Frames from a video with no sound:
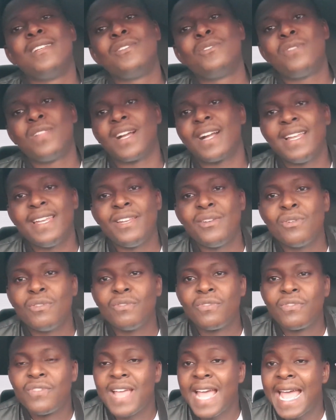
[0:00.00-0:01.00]
to the Garden
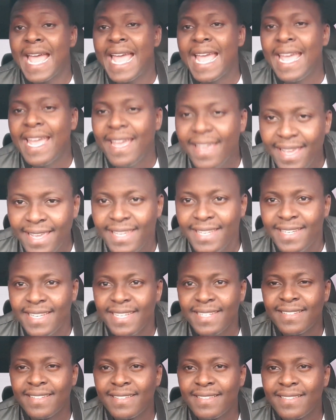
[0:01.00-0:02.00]
of
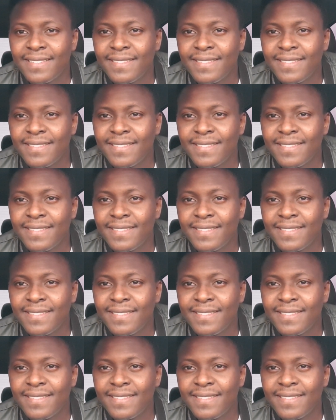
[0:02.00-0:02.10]
Eden